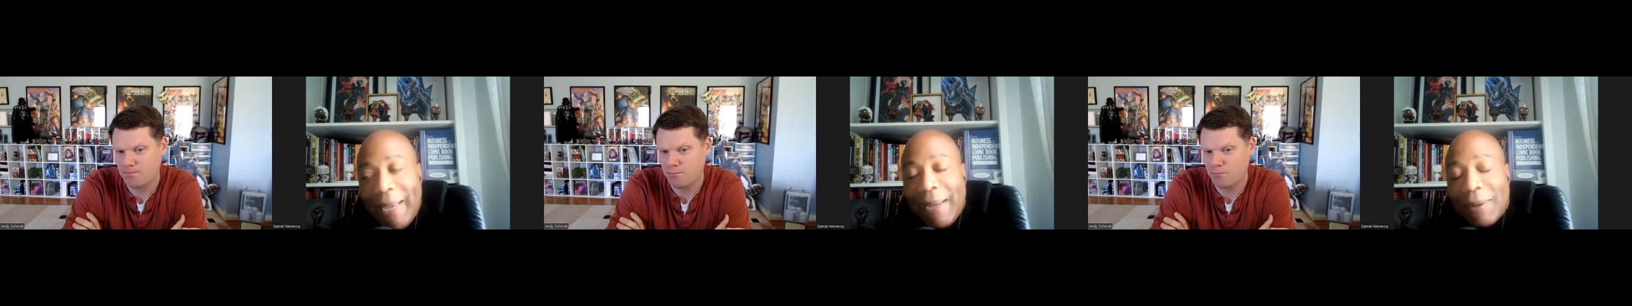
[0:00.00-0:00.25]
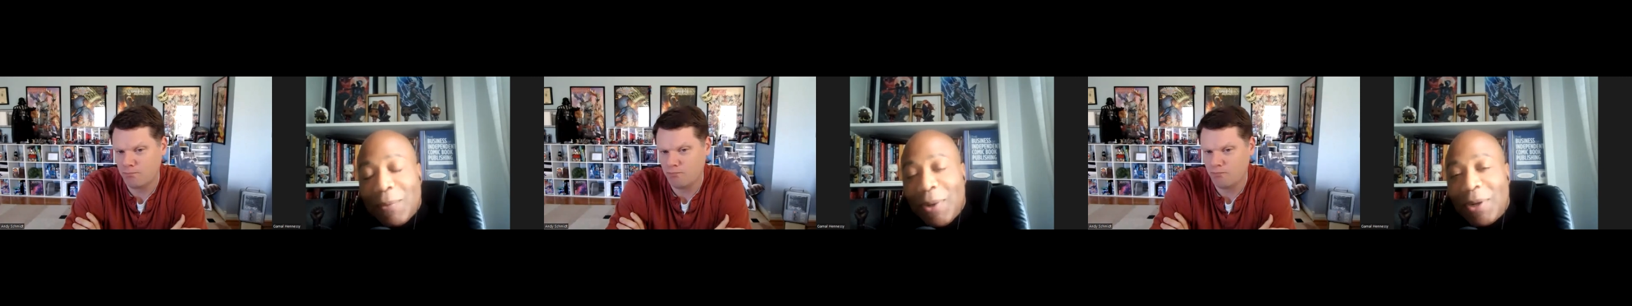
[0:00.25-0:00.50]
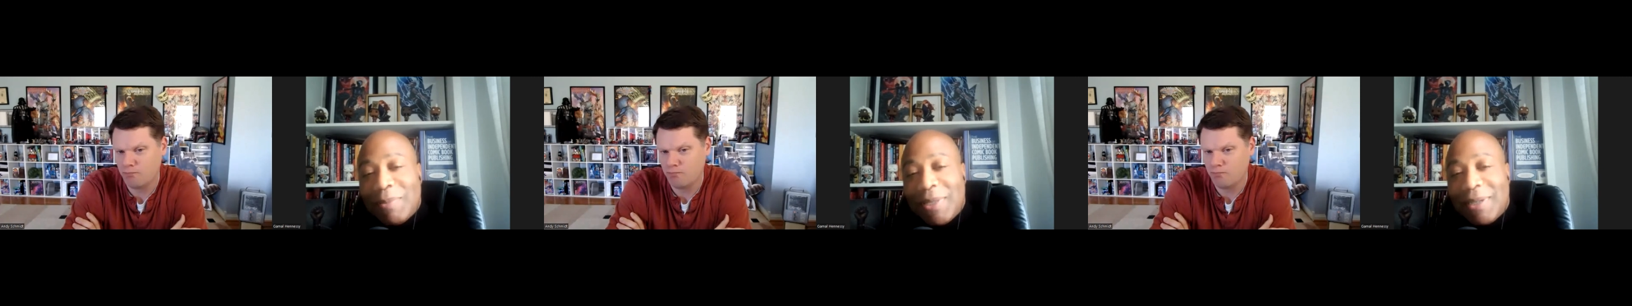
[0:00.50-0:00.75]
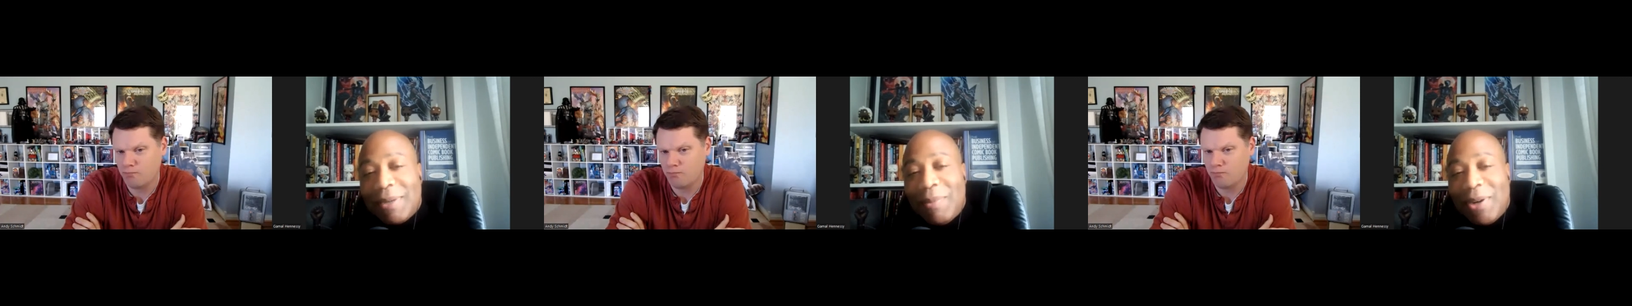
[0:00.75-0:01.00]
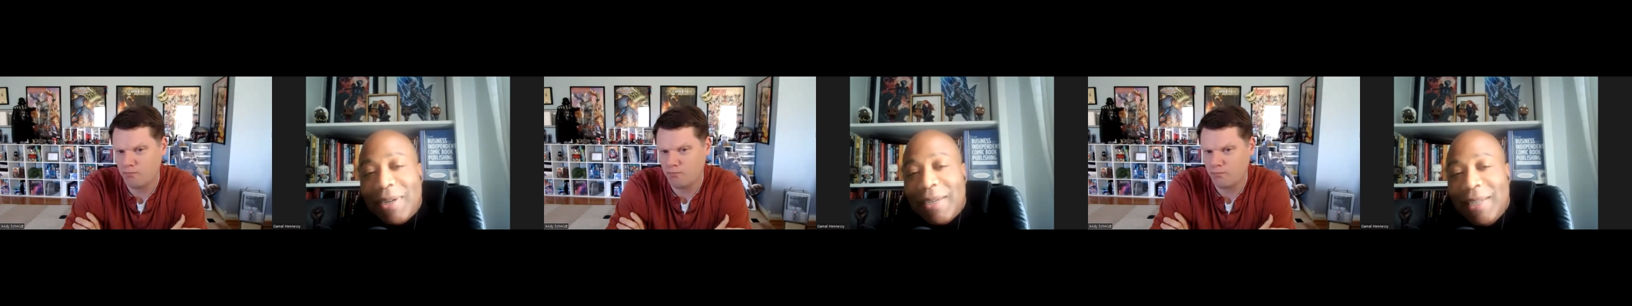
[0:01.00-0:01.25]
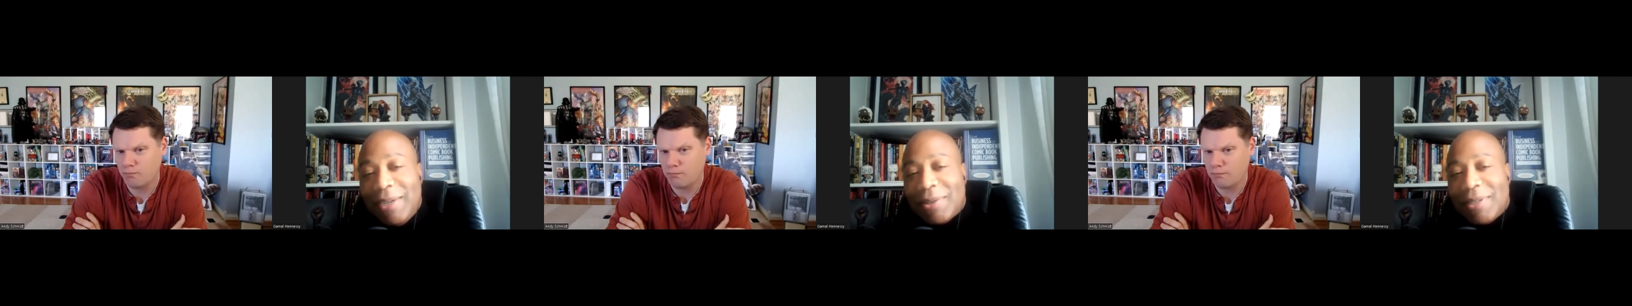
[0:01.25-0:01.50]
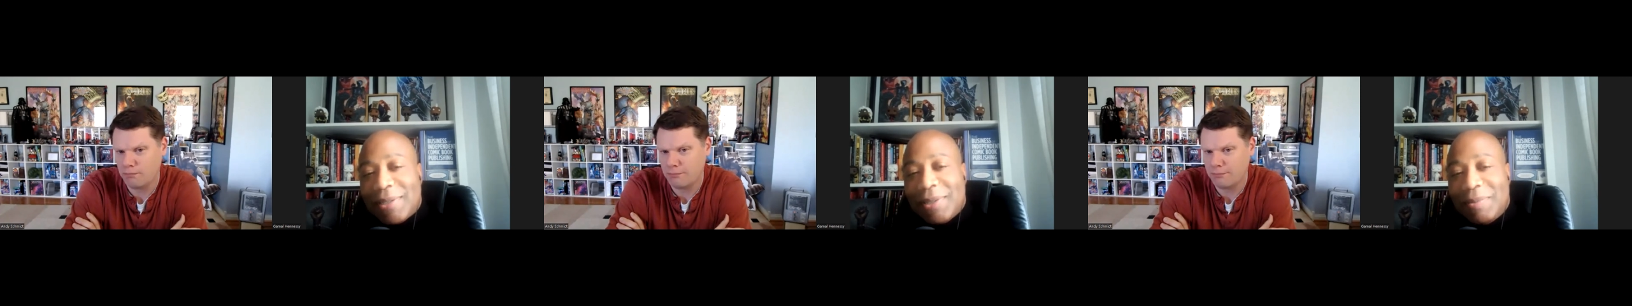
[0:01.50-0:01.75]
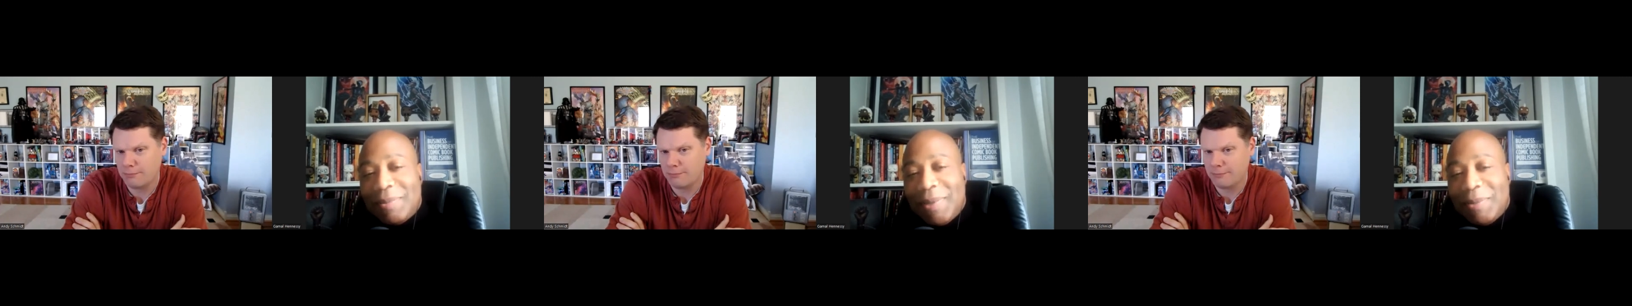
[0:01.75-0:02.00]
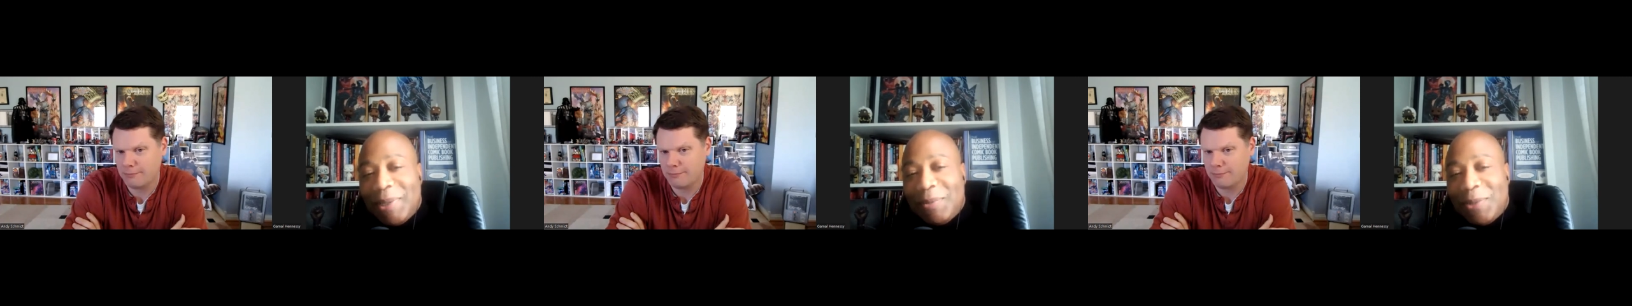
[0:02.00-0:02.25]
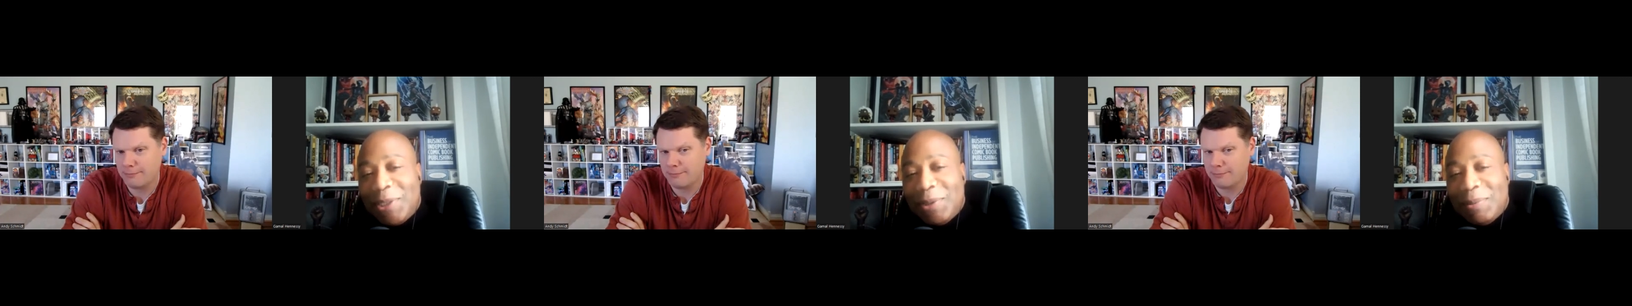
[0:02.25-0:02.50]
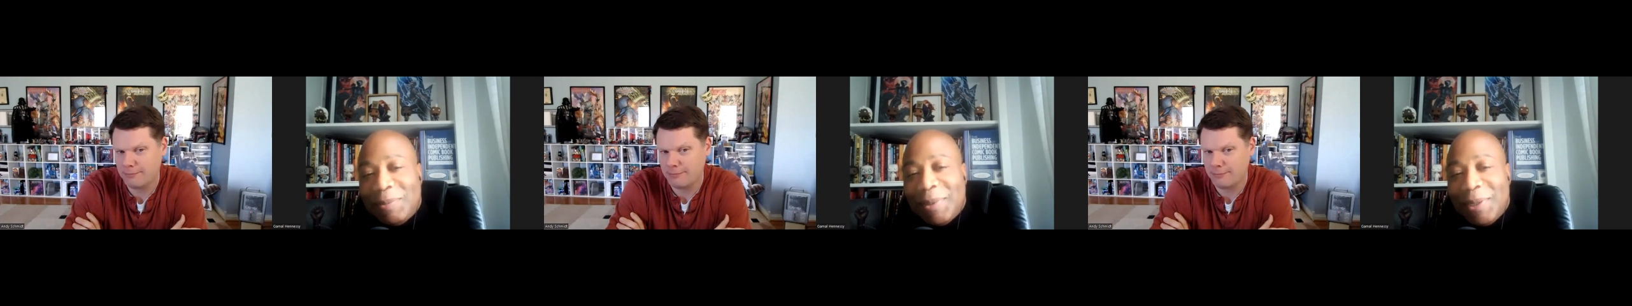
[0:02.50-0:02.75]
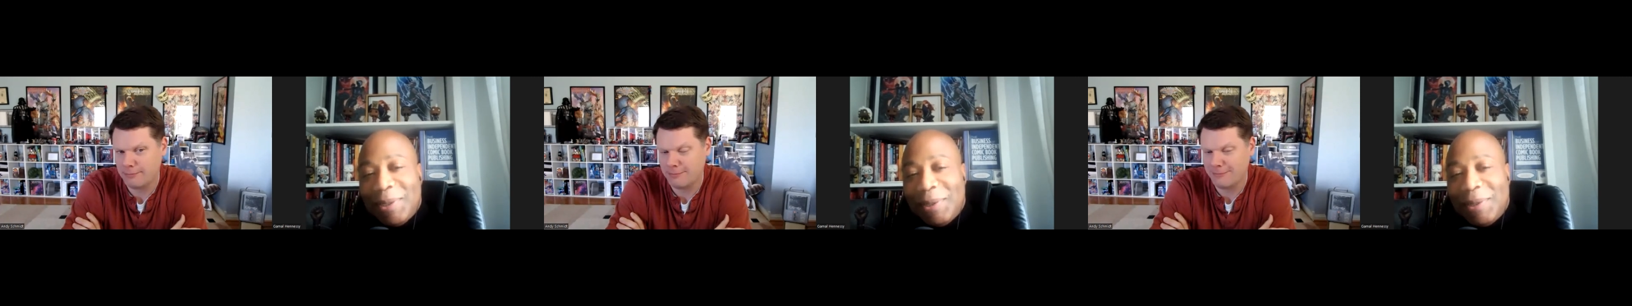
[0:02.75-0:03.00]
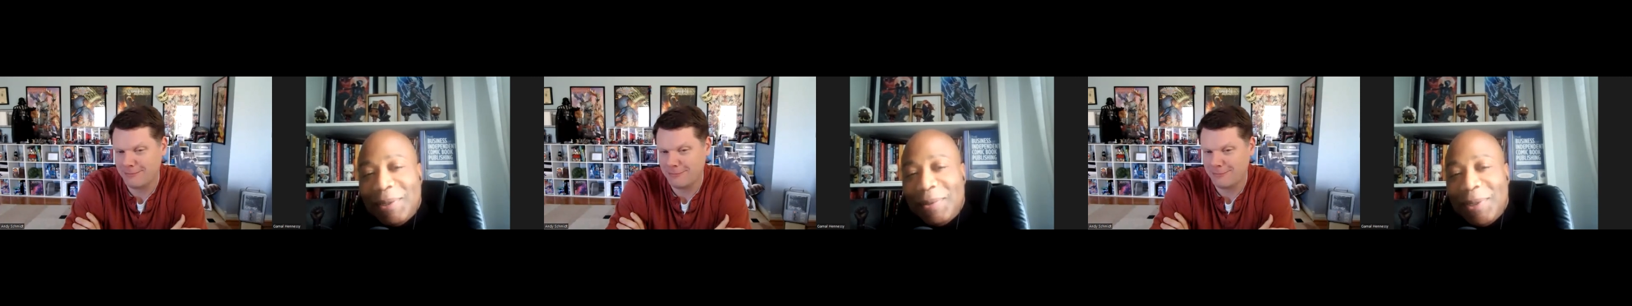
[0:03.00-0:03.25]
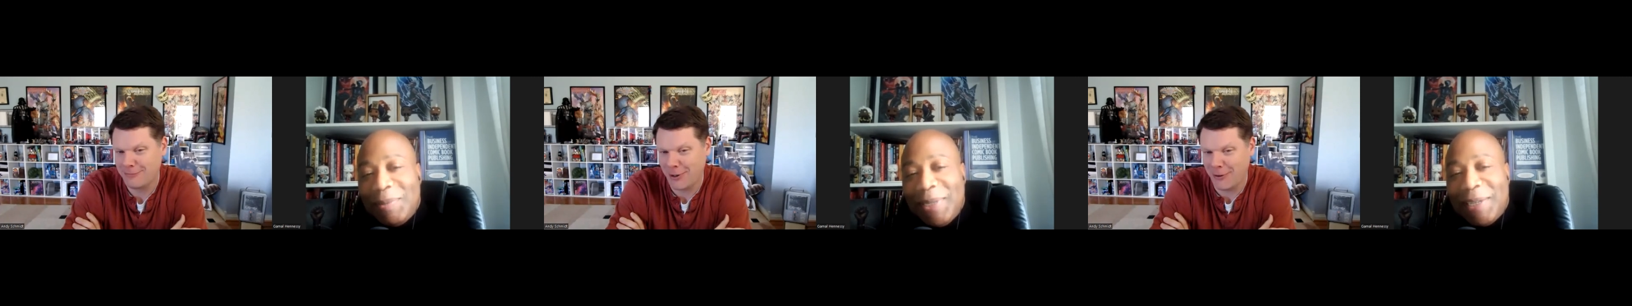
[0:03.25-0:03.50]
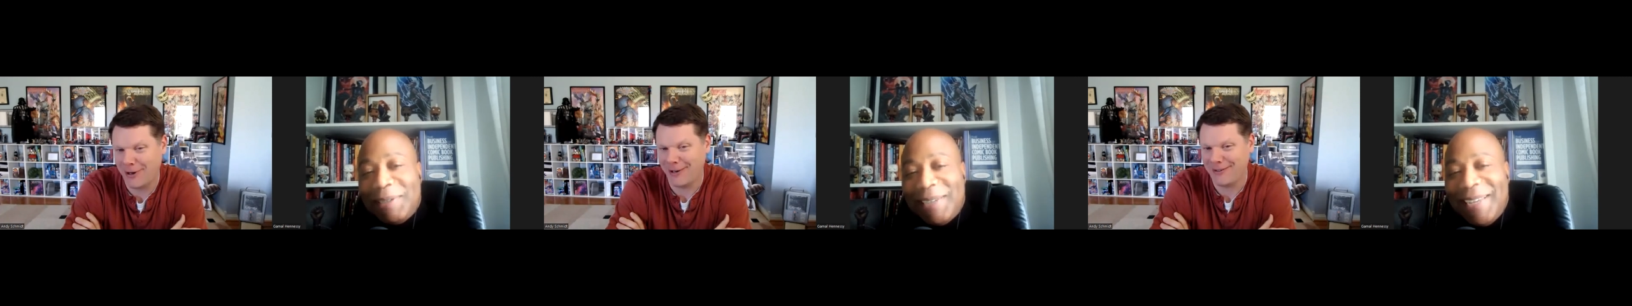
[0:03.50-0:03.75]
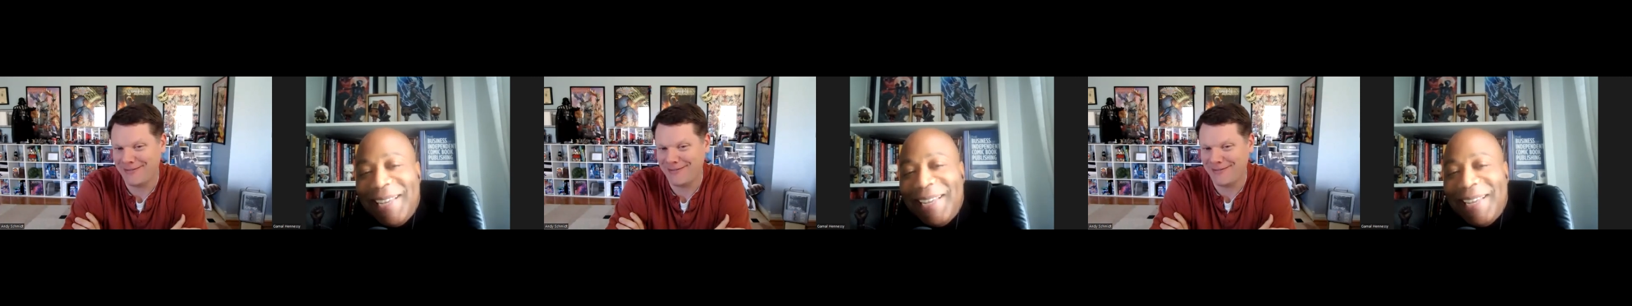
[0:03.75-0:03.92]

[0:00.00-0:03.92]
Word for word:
Speaker 1: made. Yeah, welcome to the American legal system. I mean, what do you, you right.